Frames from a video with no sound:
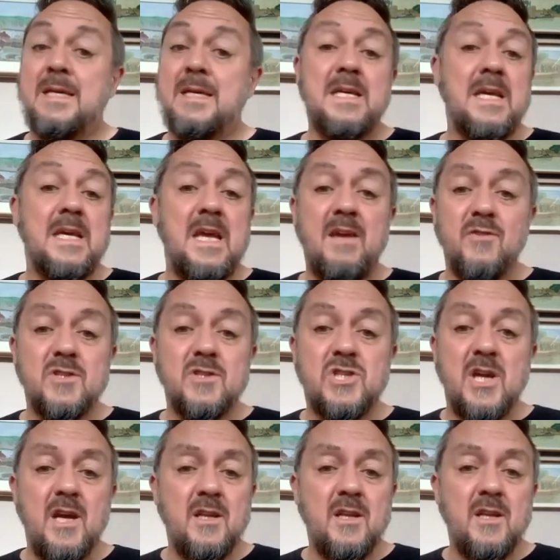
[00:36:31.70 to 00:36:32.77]
even
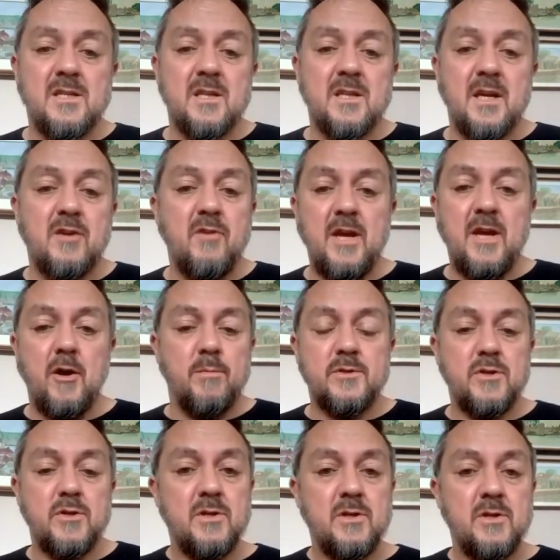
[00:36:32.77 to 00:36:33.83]
China's today, great
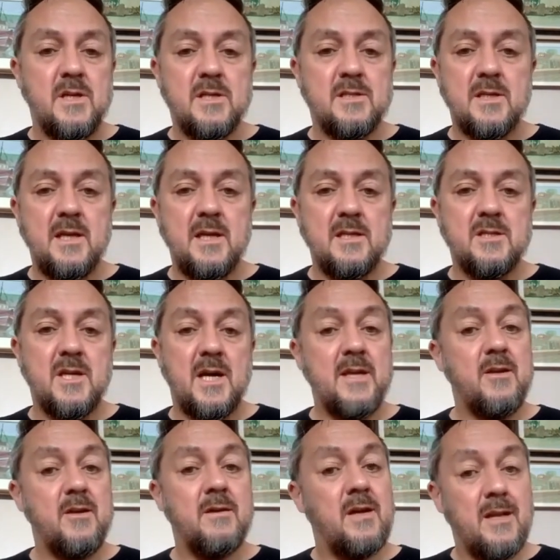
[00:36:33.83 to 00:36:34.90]
opportunities in
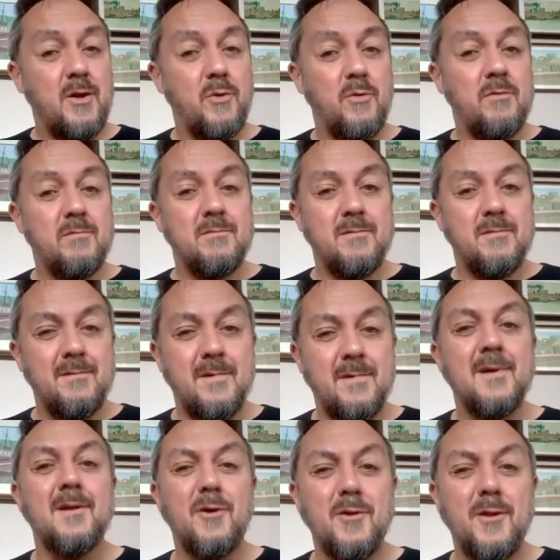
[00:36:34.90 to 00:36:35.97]
China. I know
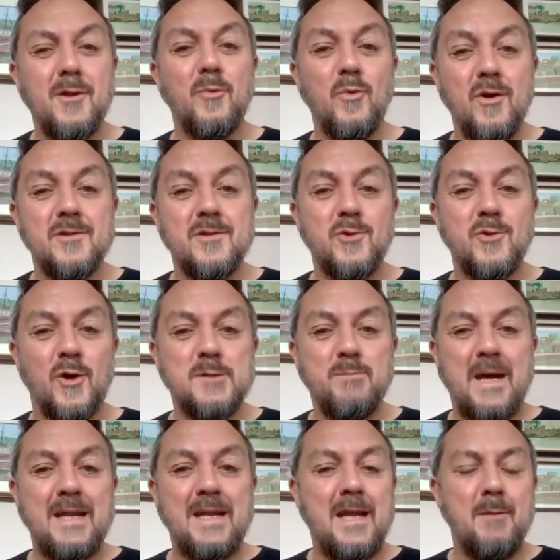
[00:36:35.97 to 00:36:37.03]
a lot of the world talks
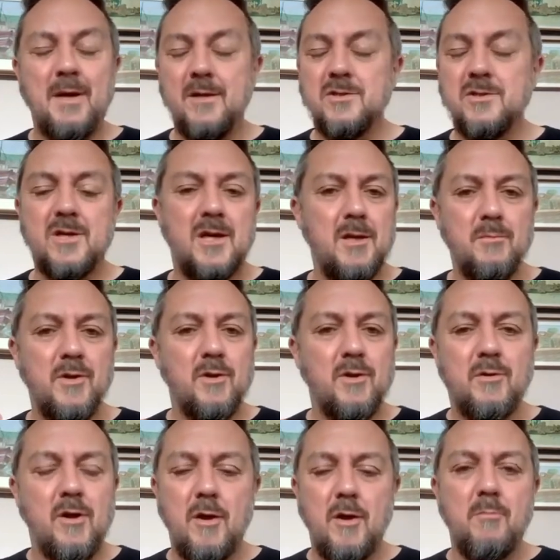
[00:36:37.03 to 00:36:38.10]
badly about China, but you
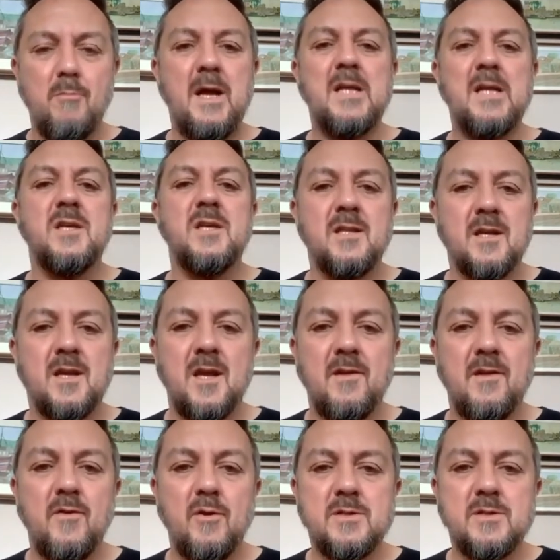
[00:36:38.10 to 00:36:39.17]
can't imagine the kind of
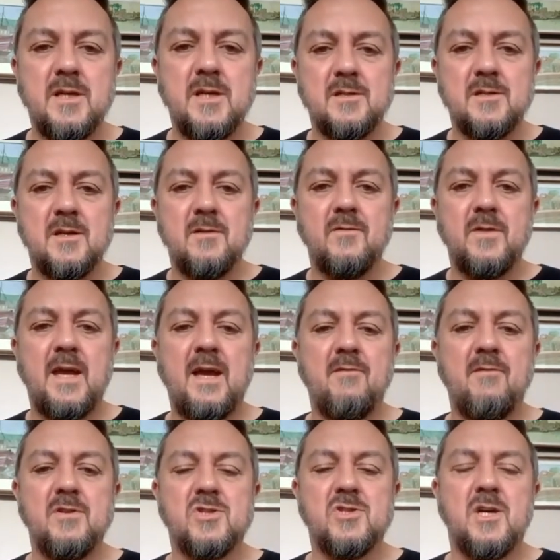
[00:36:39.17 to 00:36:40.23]
hotels that they have
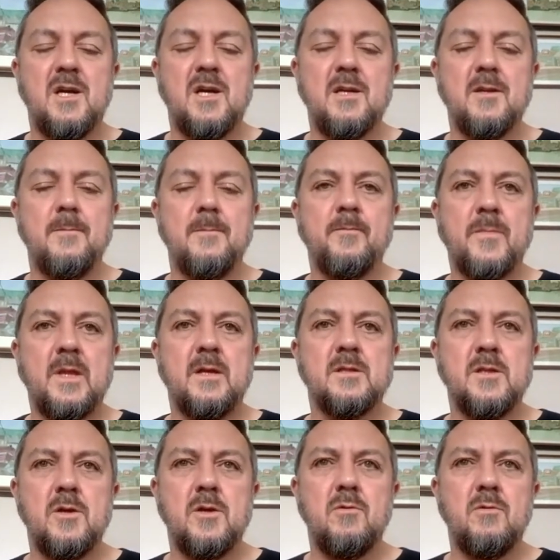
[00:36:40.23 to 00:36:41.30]
in China.
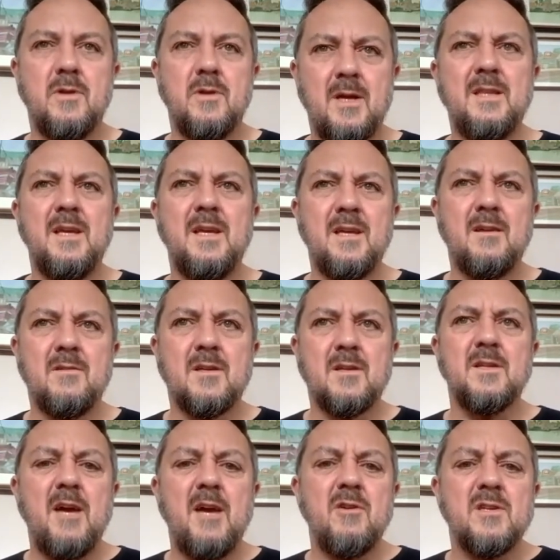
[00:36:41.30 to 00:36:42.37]
So I think
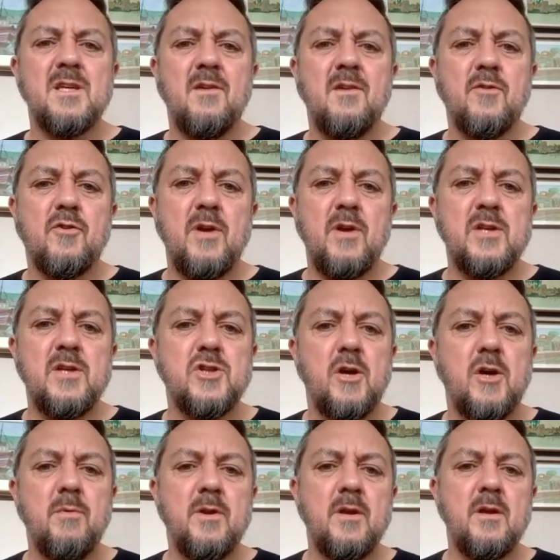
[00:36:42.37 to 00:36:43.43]
nail yourself a great job
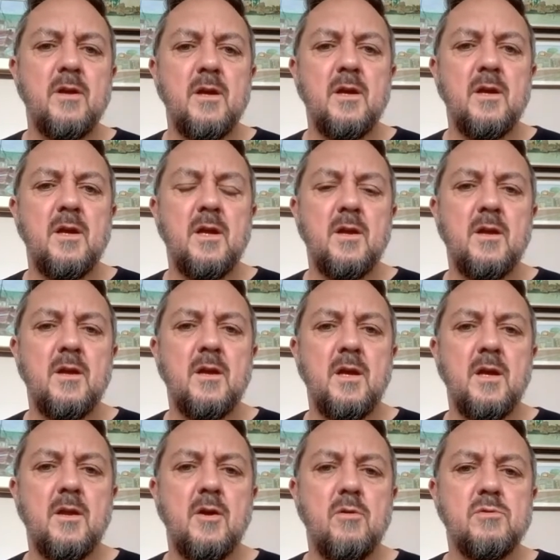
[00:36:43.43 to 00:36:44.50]
in a
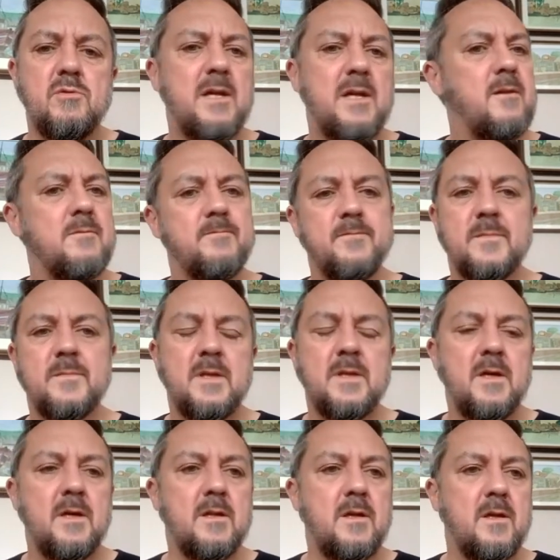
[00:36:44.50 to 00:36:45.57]
hotel
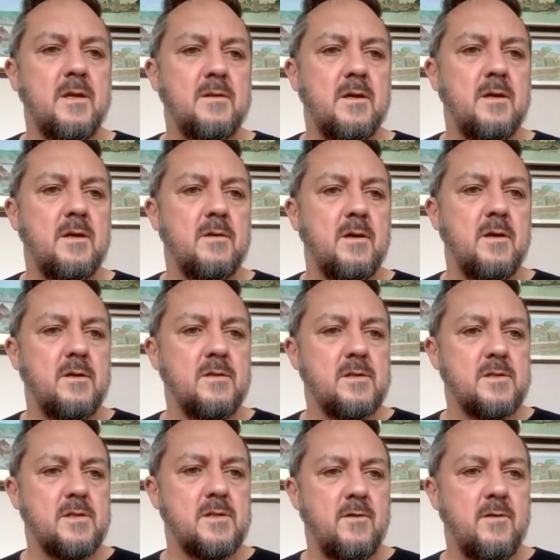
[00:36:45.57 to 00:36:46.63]
and
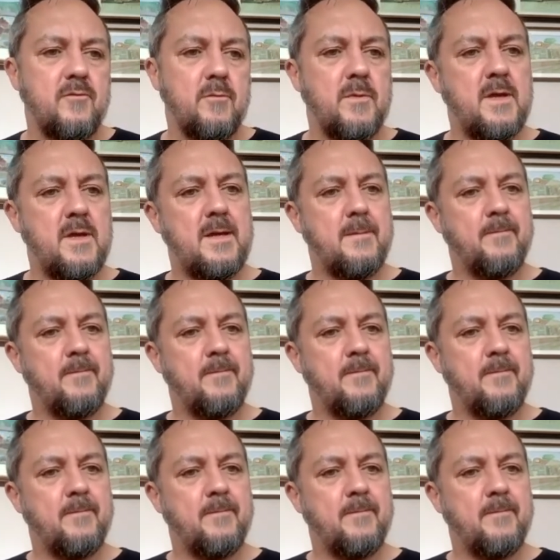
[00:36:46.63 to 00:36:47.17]
start from there.